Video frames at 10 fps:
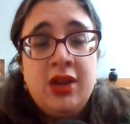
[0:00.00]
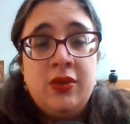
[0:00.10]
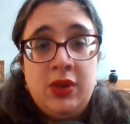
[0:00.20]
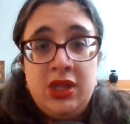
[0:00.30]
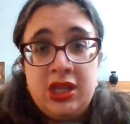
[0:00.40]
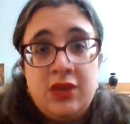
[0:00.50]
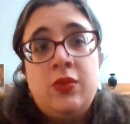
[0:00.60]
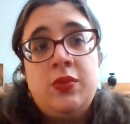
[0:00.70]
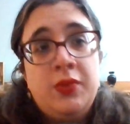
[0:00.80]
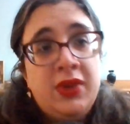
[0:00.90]
Really
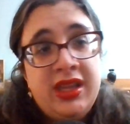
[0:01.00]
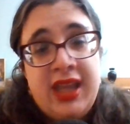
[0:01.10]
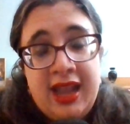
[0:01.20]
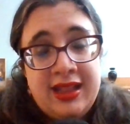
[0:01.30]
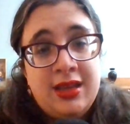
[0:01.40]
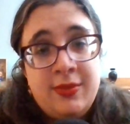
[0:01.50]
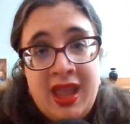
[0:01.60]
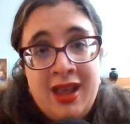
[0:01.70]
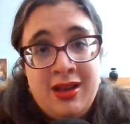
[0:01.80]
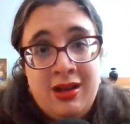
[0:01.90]
really hate that
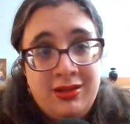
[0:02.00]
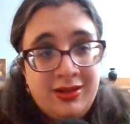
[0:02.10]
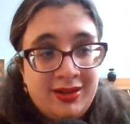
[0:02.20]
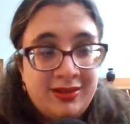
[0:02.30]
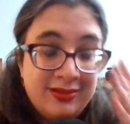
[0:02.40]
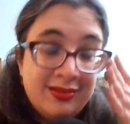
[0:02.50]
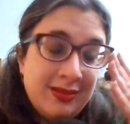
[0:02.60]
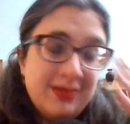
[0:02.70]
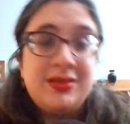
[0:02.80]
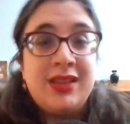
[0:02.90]
paint color."
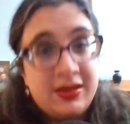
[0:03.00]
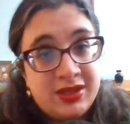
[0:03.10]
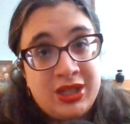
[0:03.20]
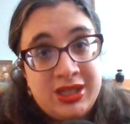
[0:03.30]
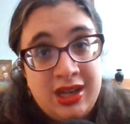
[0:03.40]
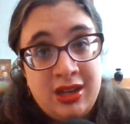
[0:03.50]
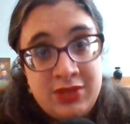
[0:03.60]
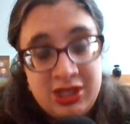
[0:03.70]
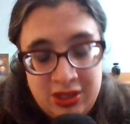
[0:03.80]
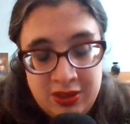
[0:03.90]
Now's a good time
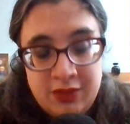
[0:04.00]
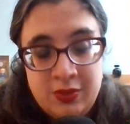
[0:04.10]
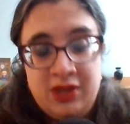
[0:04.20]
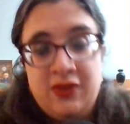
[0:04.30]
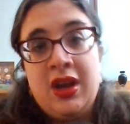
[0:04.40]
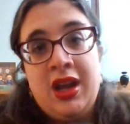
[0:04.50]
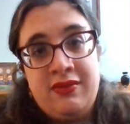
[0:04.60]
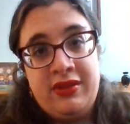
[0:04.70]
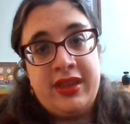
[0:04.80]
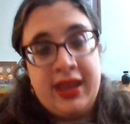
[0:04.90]
to do it when you've got
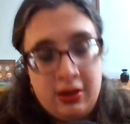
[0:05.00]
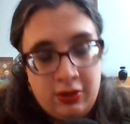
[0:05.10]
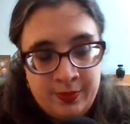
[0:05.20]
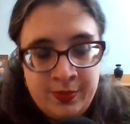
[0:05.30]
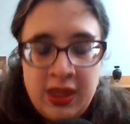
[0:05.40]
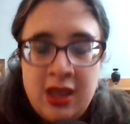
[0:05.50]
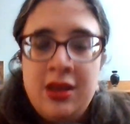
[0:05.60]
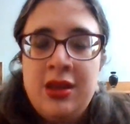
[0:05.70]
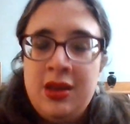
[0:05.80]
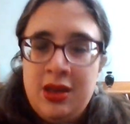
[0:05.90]
everything out
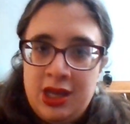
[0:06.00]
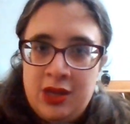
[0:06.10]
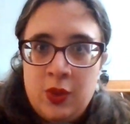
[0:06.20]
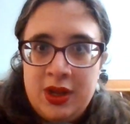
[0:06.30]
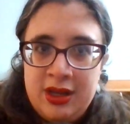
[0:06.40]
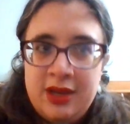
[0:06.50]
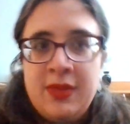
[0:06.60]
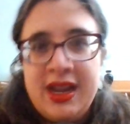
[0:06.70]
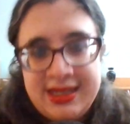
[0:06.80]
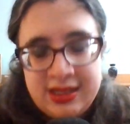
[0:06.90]
and whatnot
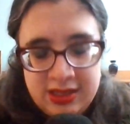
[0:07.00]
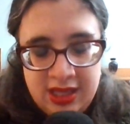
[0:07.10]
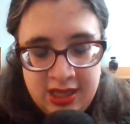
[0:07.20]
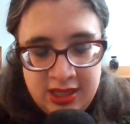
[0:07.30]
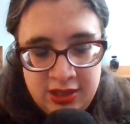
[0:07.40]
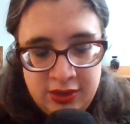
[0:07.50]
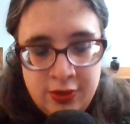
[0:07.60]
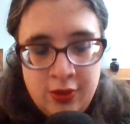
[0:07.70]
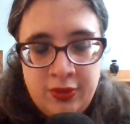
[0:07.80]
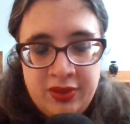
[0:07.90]
might and
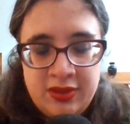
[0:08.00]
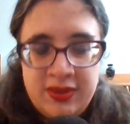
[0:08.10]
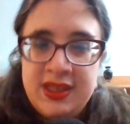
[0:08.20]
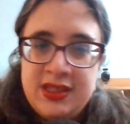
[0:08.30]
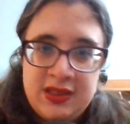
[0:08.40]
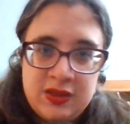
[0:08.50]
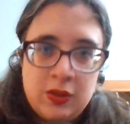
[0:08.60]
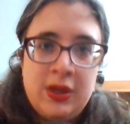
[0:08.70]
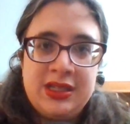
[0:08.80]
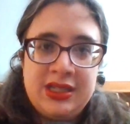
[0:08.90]
know that this is
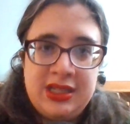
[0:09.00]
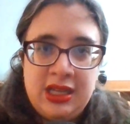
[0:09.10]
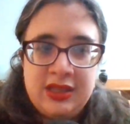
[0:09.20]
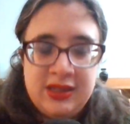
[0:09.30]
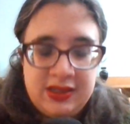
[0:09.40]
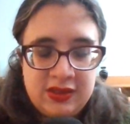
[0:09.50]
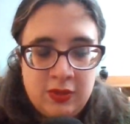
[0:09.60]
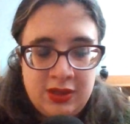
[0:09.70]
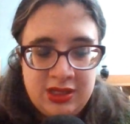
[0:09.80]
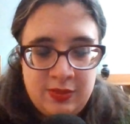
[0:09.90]
going to take this is
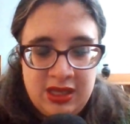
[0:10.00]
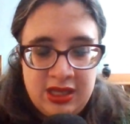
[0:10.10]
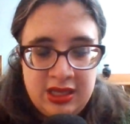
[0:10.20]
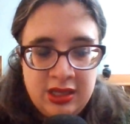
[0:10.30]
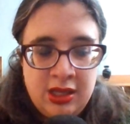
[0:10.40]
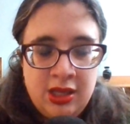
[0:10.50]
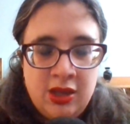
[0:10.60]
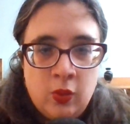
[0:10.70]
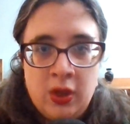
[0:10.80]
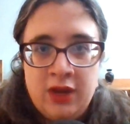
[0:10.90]
going to be
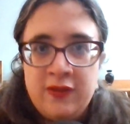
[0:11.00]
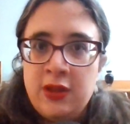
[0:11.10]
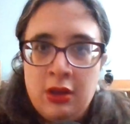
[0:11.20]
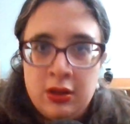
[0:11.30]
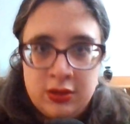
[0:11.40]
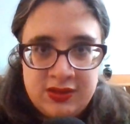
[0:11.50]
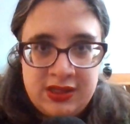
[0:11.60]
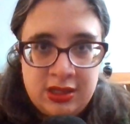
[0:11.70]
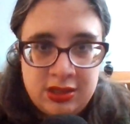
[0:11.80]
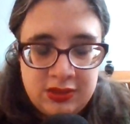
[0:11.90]
one of the longer
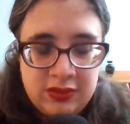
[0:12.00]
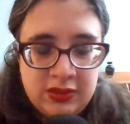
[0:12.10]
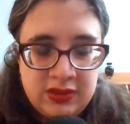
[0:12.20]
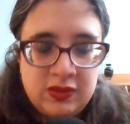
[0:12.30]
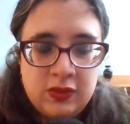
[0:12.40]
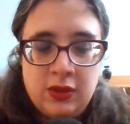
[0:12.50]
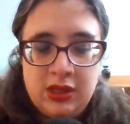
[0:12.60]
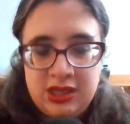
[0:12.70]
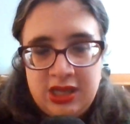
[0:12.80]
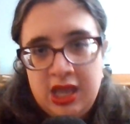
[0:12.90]
stages so this is going
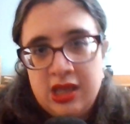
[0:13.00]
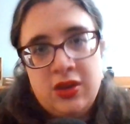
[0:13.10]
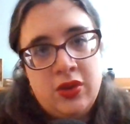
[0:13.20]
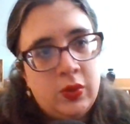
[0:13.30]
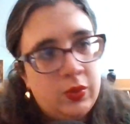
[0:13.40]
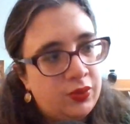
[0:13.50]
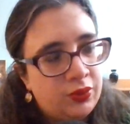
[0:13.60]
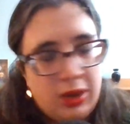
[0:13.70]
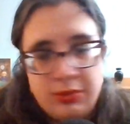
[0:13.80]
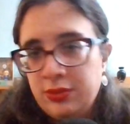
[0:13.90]
to take you
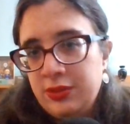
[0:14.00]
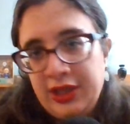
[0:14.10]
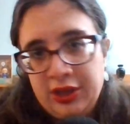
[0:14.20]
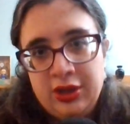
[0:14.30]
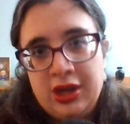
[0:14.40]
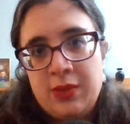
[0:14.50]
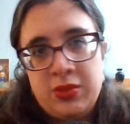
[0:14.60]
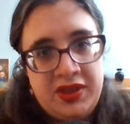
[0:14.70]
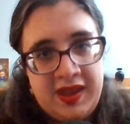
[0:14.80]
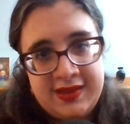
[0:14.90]
probably a good couple
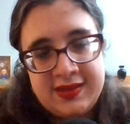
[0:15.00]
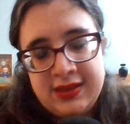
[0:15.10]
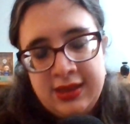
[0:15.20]
days